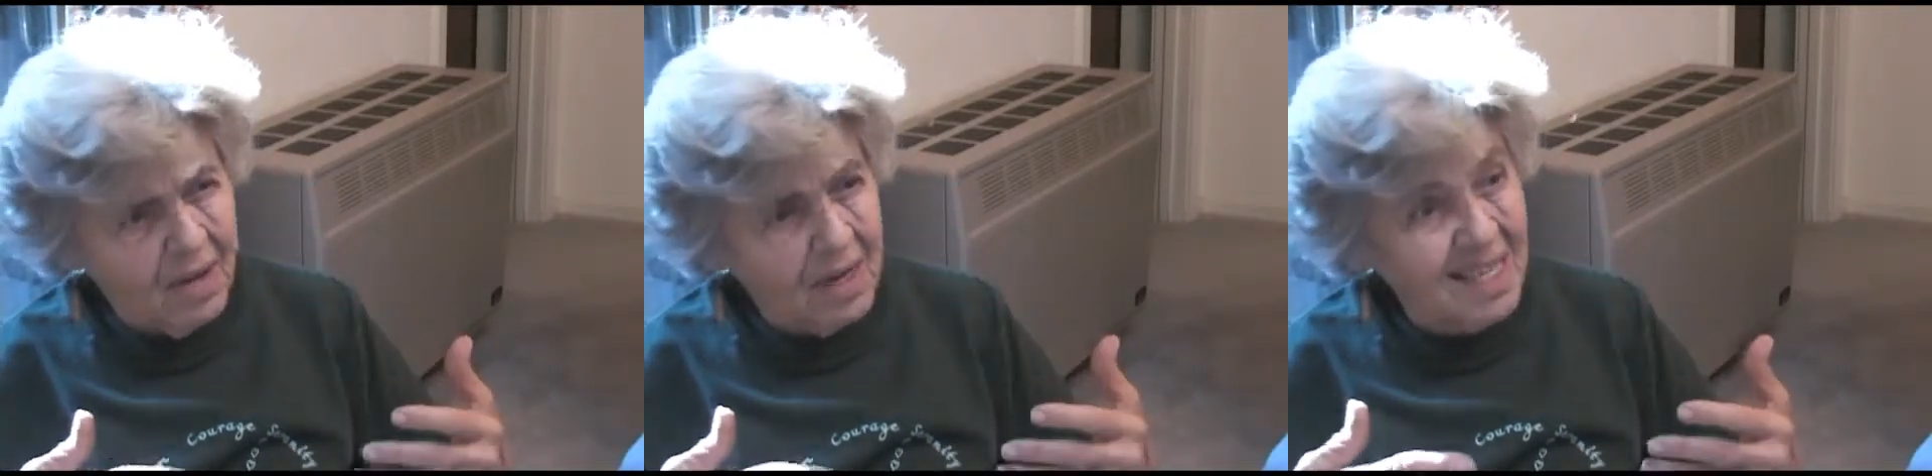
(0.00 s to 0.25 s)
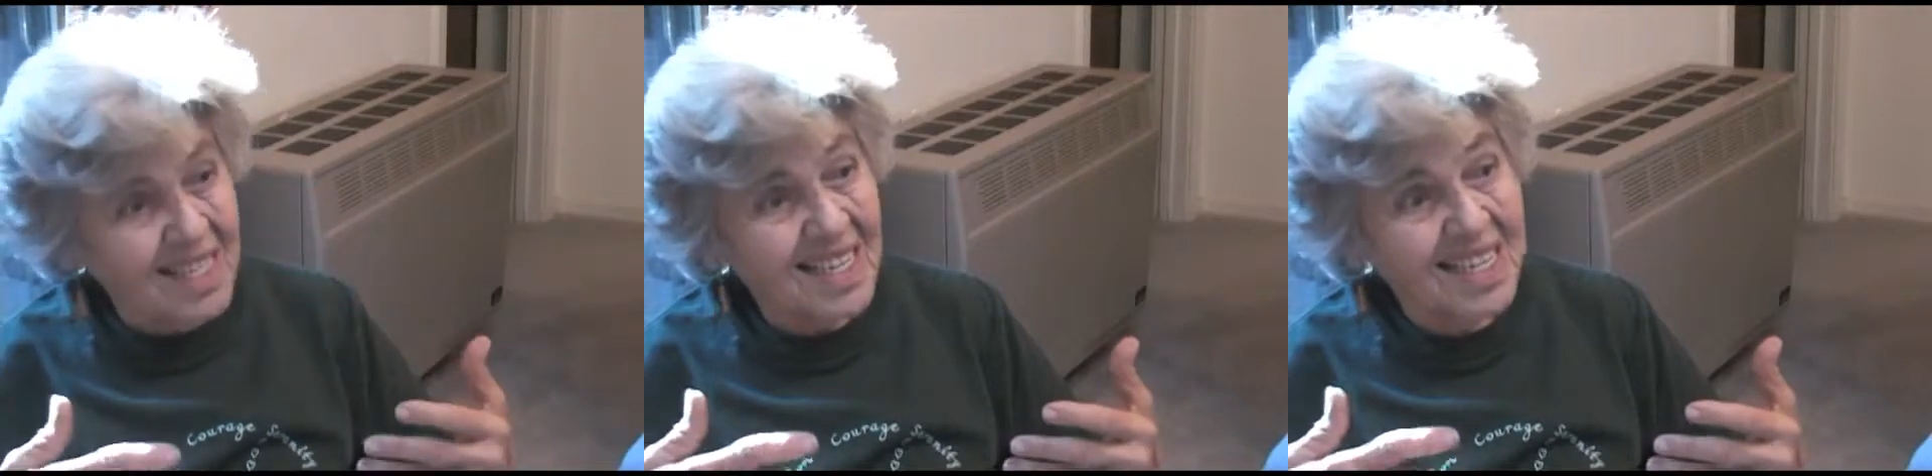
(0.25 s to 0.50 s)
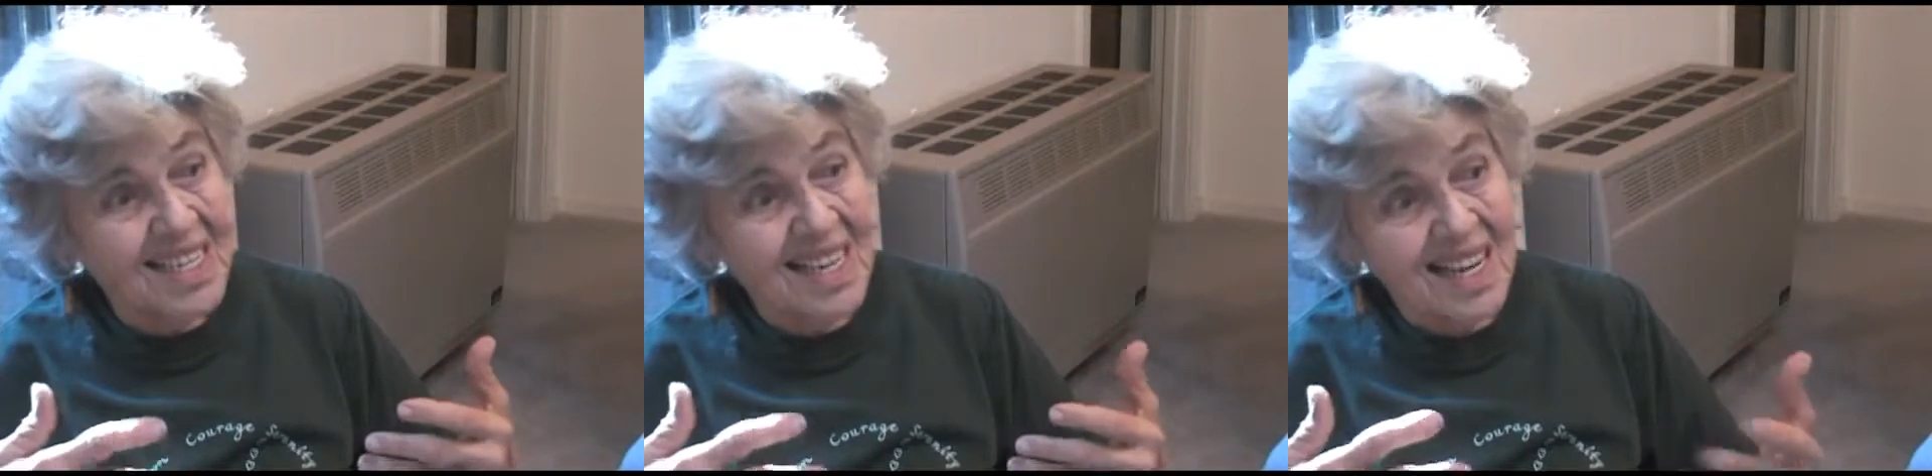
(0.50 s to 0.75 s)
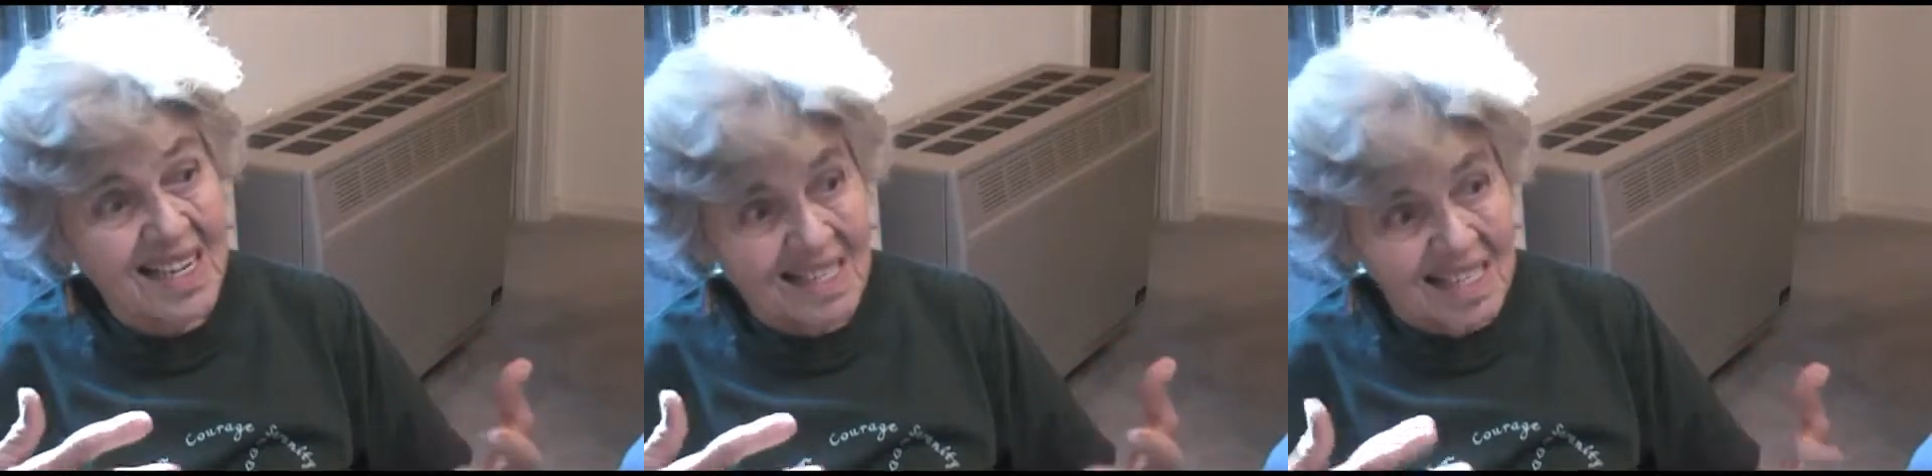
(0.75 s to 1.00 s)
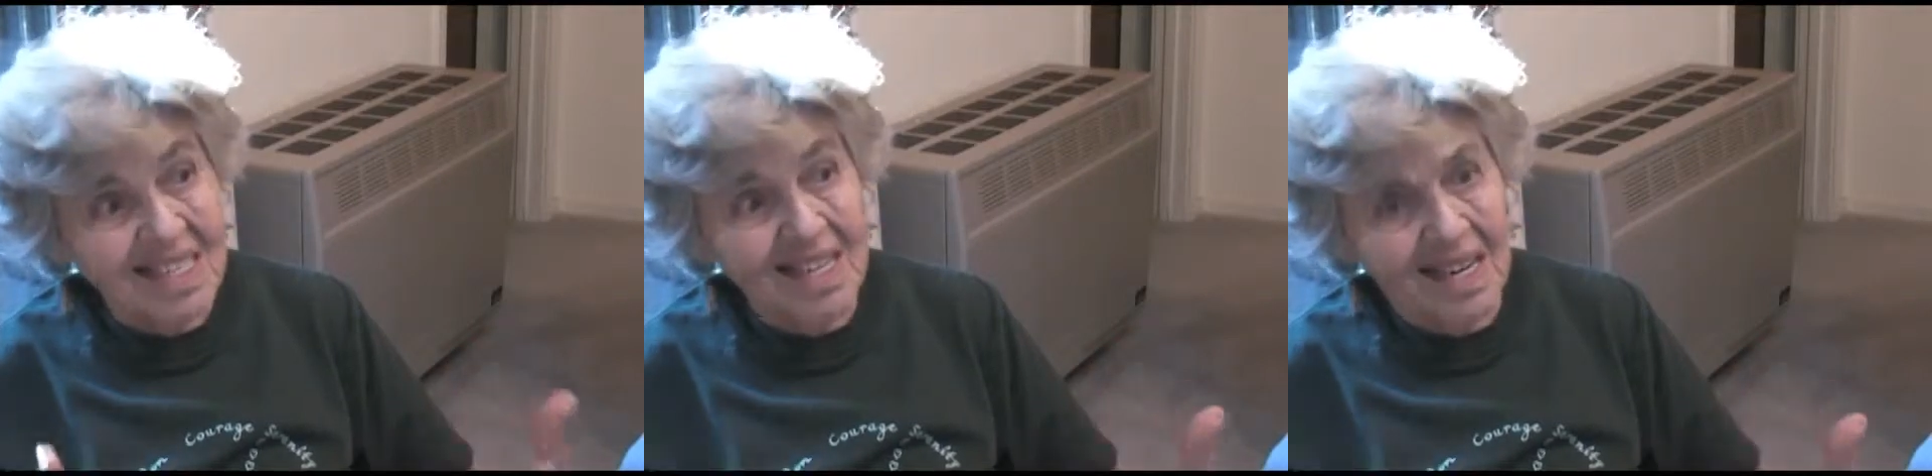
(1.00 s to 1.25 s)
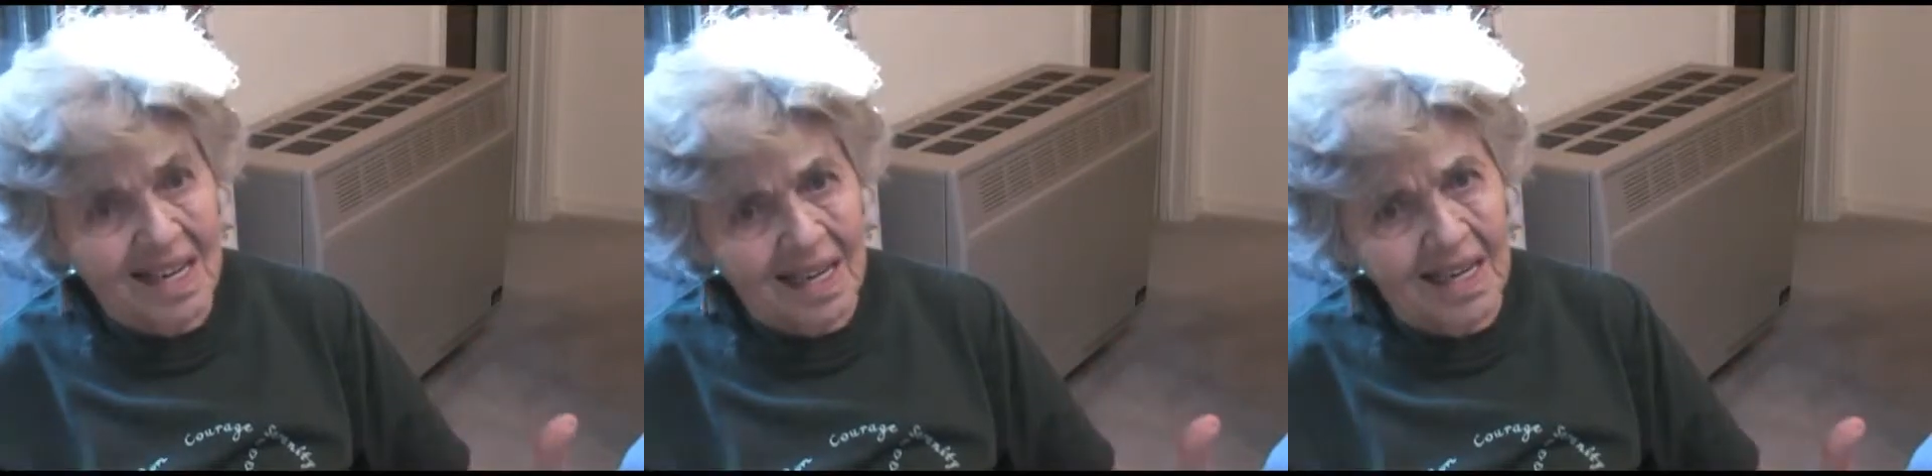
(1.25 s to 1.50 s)
1968,
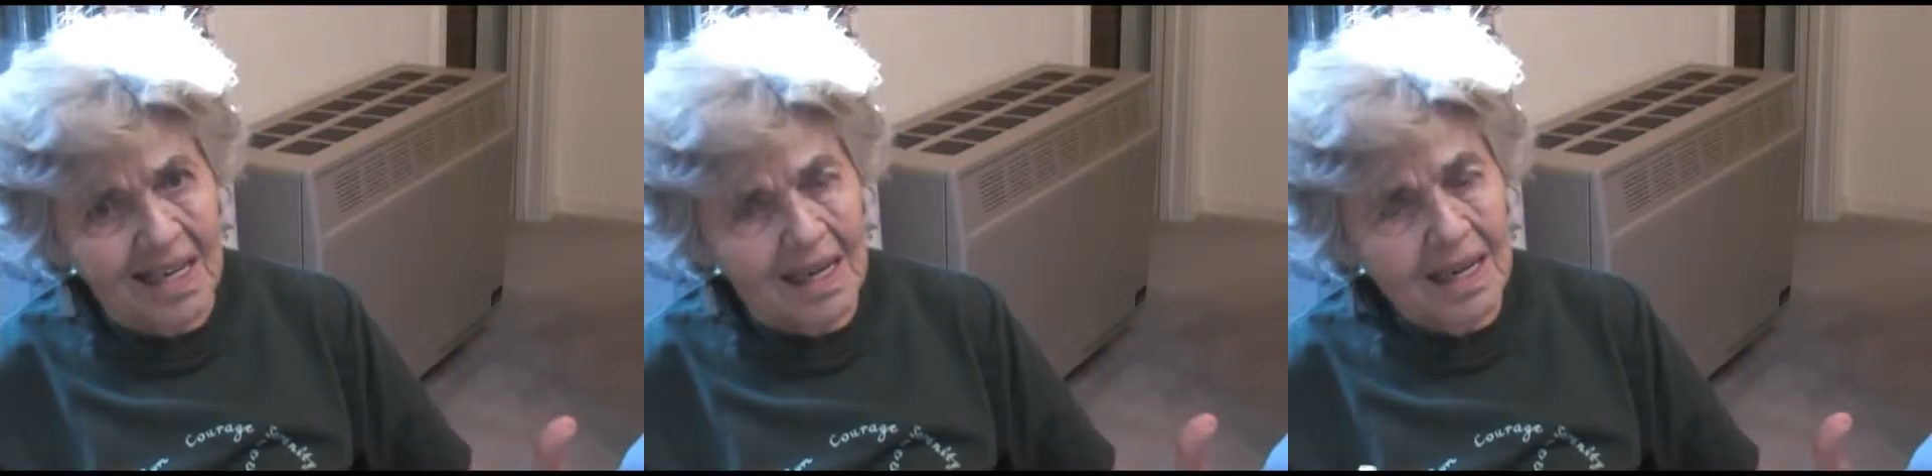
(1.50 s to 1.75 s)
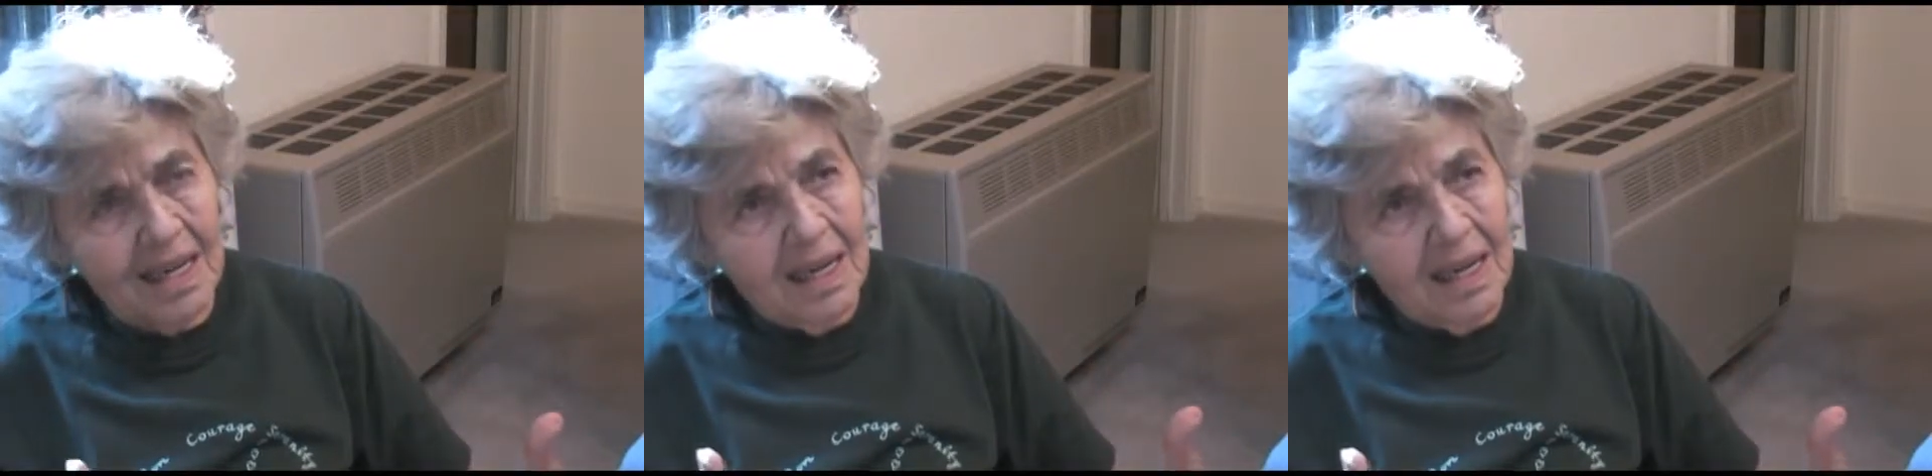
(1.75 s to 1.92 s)
69.